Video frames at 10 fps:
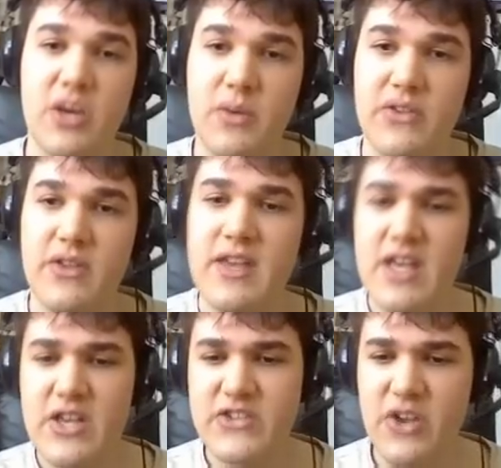with.
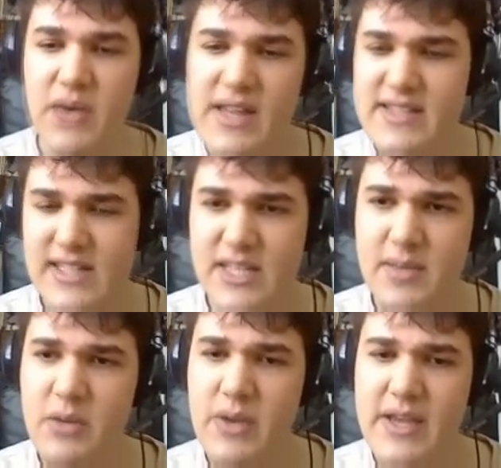So it's a little
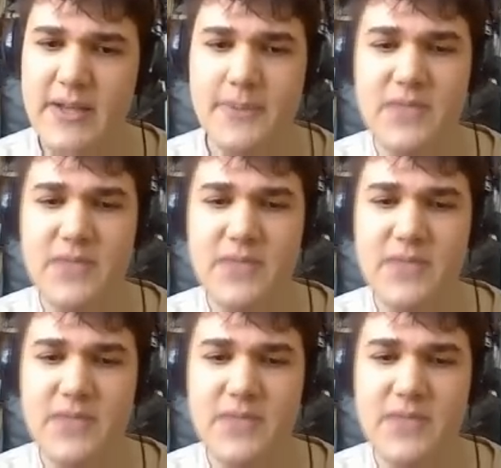bit weird.